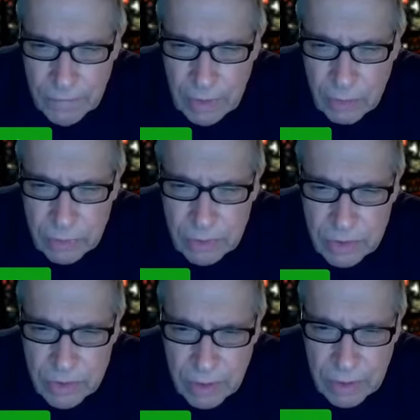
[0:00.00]
They don't
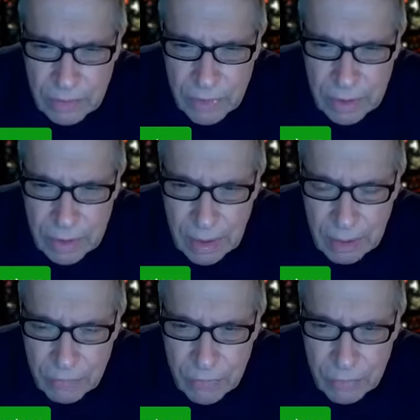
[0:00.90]
teach any of it
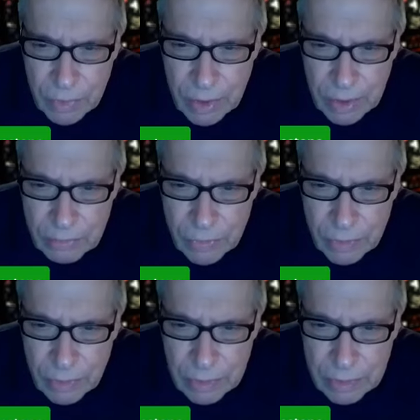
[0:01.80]
now from what I have
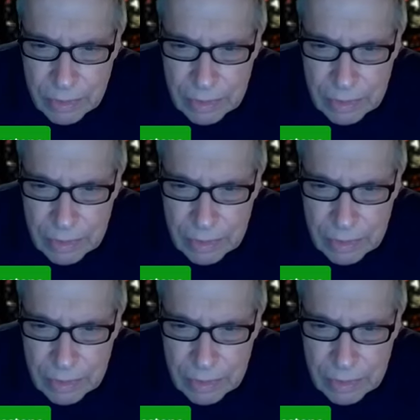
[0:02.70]
learned.